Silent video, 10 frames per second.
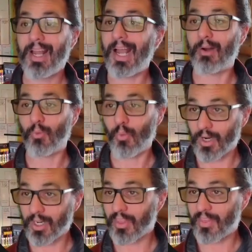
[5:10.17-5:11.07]
And one
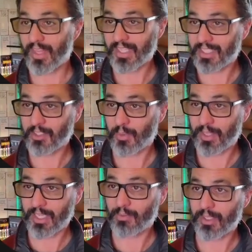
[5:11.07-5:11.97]
of the things that's
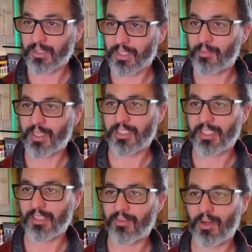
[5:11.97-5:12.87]
within real-time
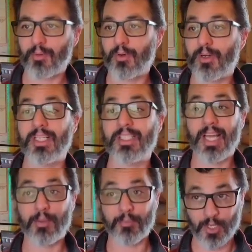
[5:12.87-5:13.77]
messaging for Harper is
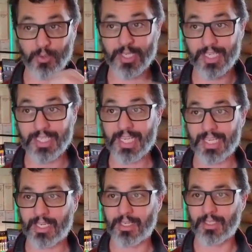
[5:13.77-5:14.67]
MQTT.